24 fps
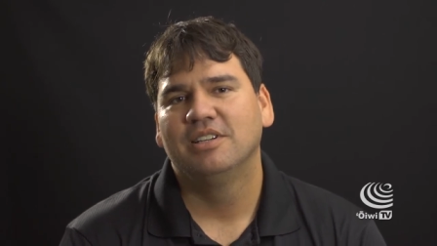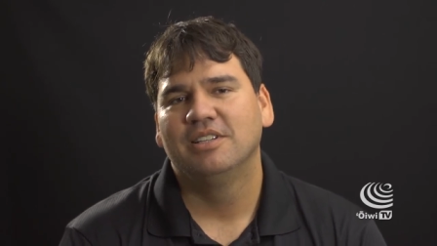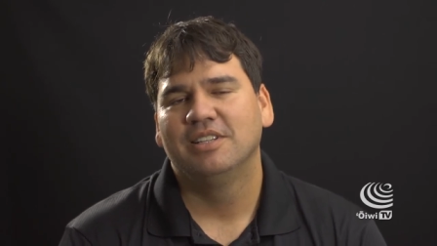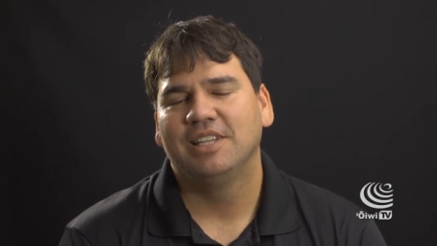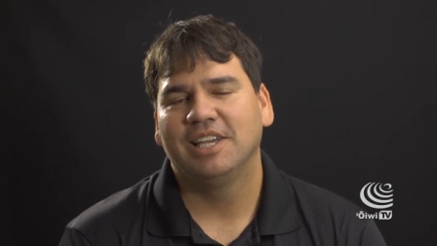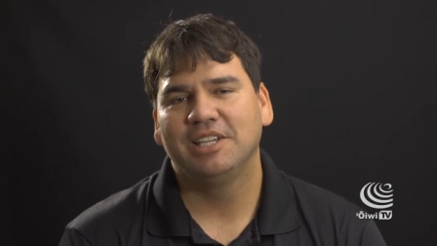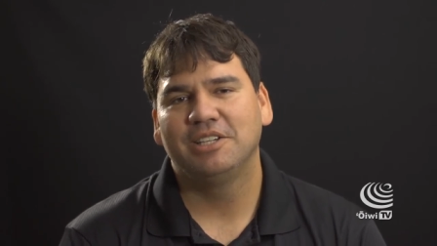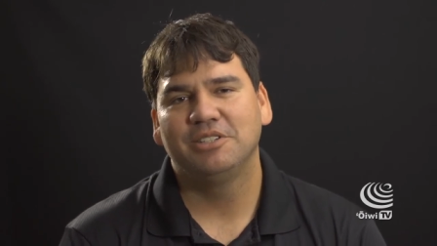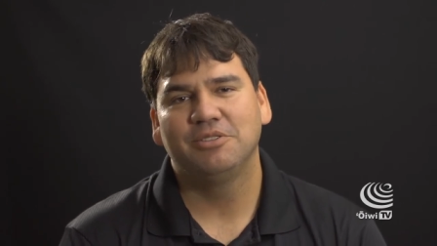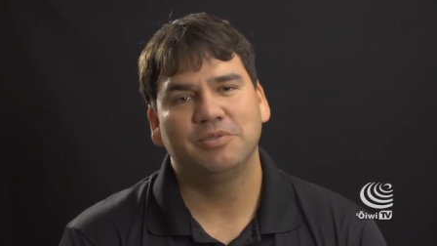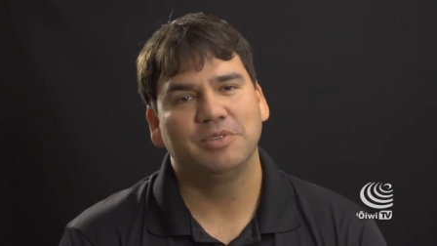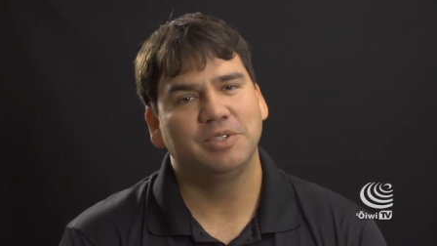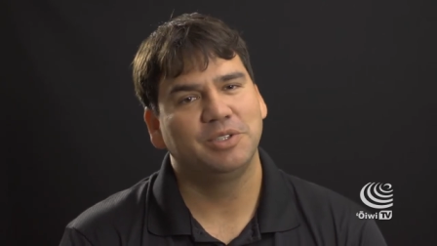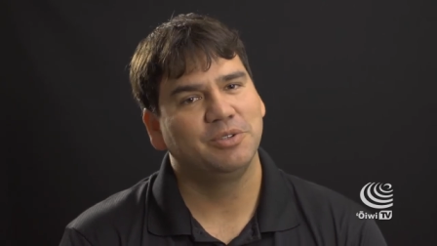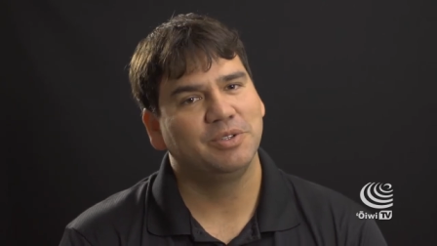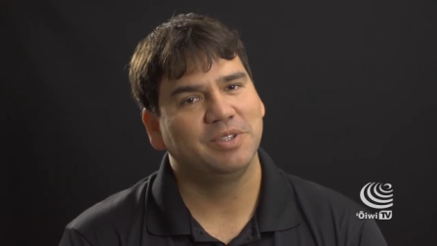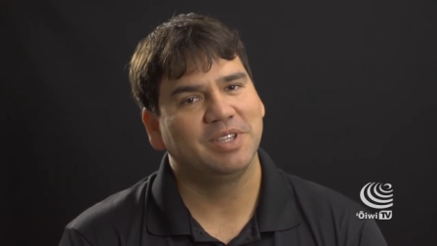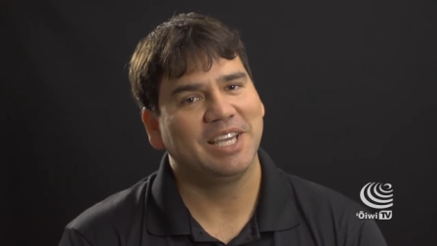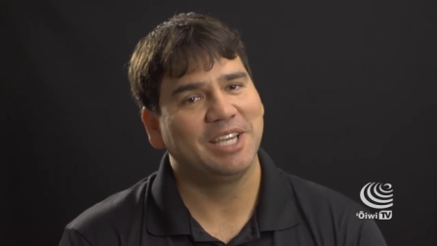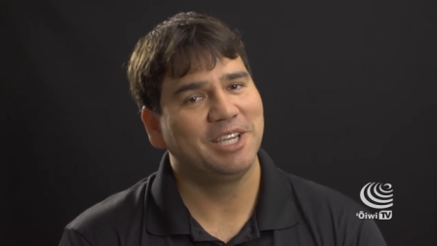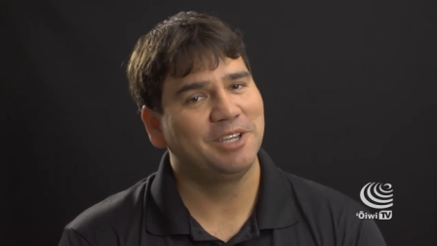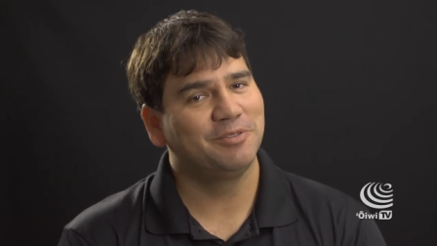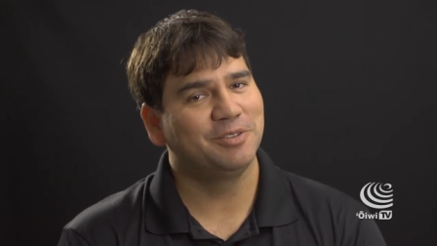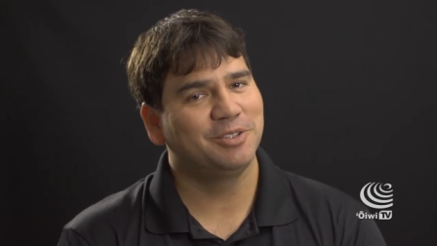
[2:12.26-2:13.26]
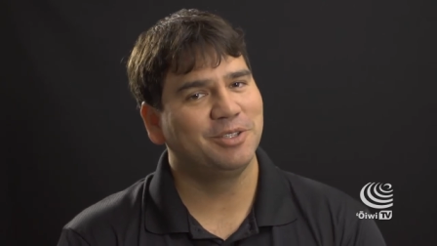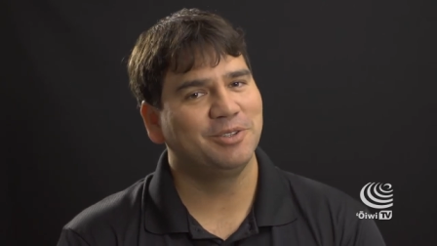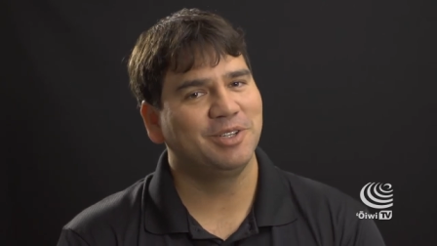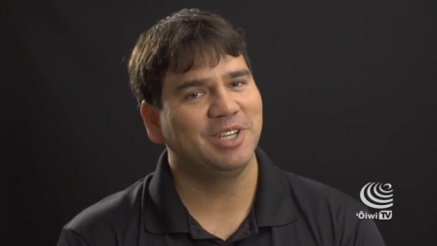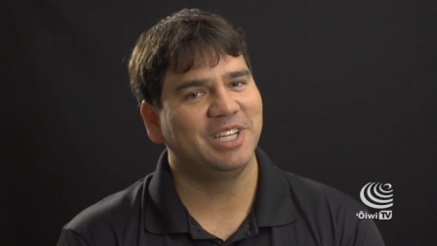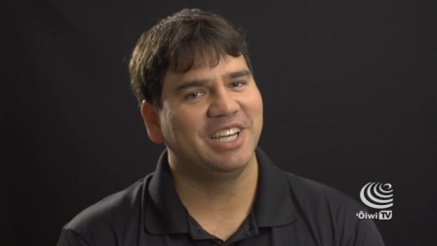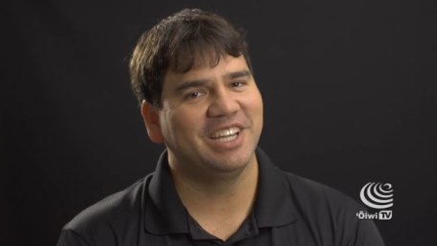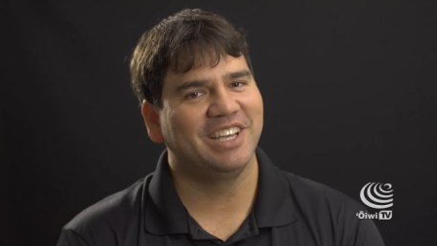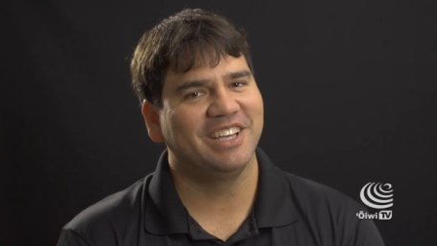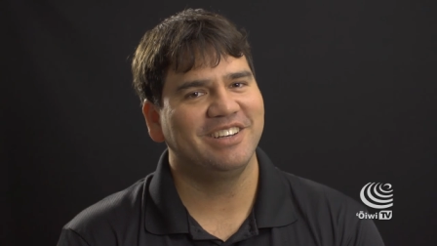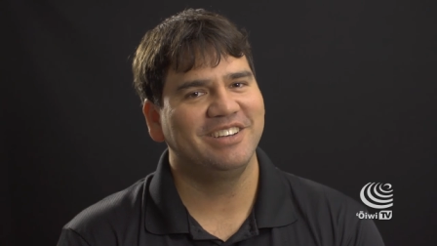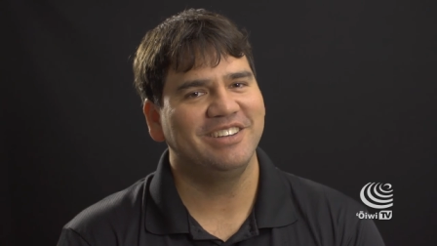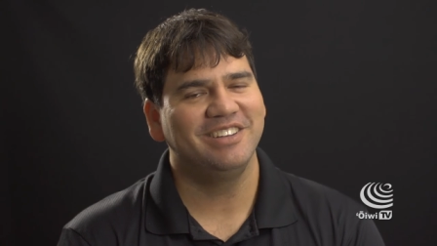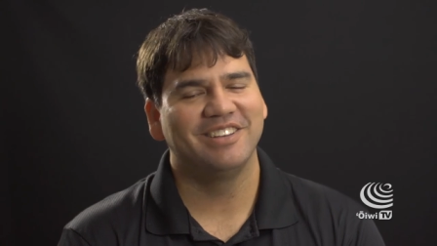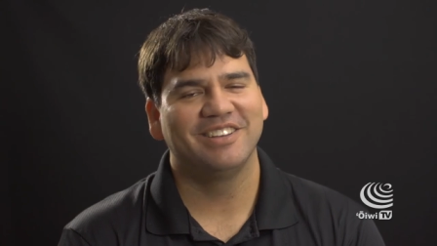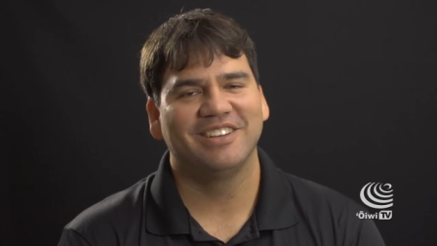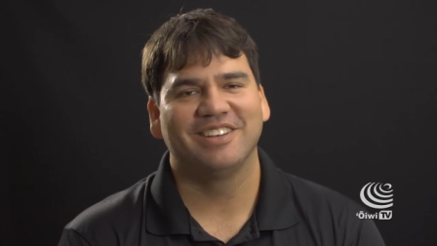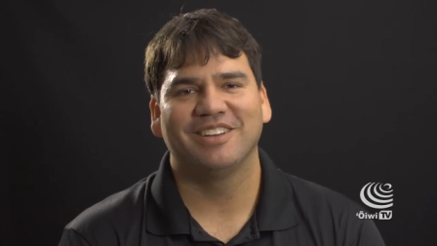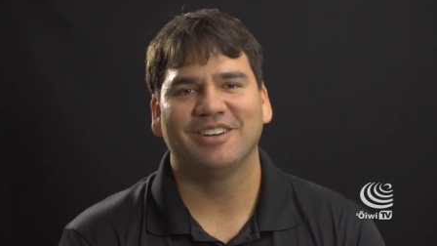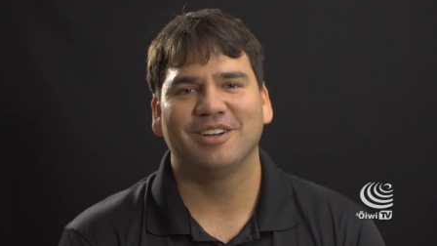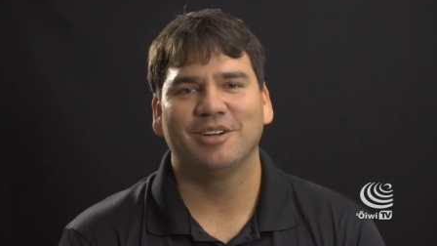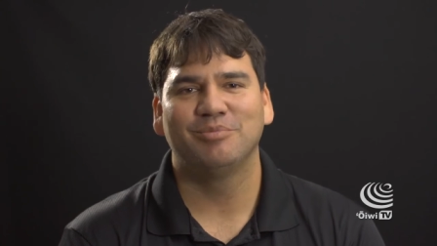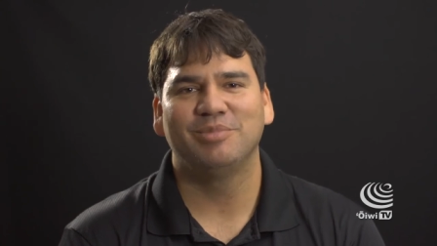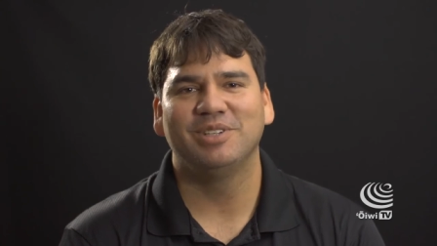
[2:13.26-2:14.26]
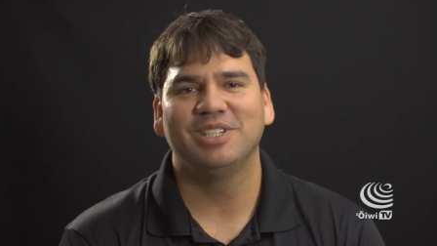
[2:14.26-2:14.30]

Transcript: thank you for, tu thank you for tuning in. Uh,